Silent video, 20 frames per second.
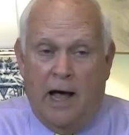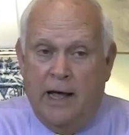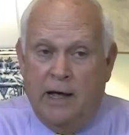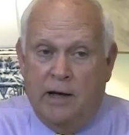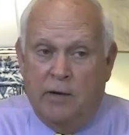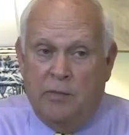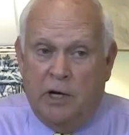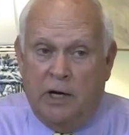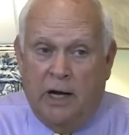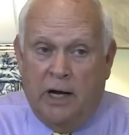I
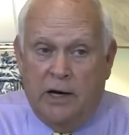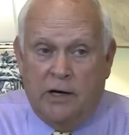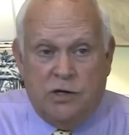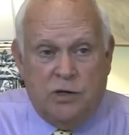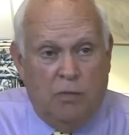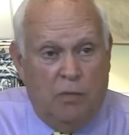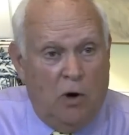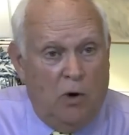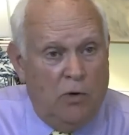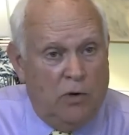am an
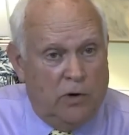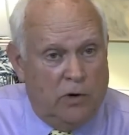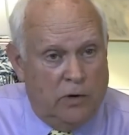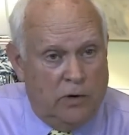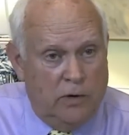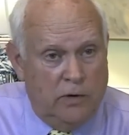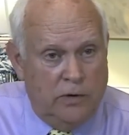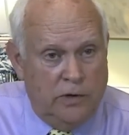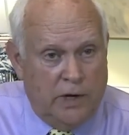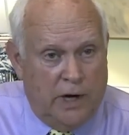
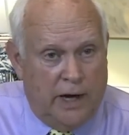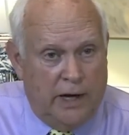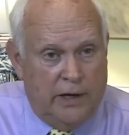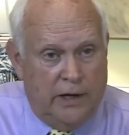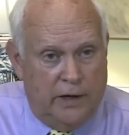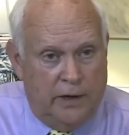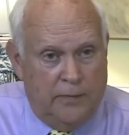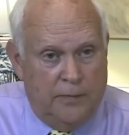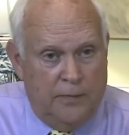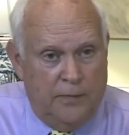ex-smoker,
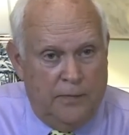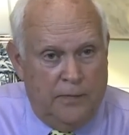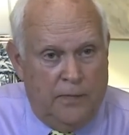Jackie.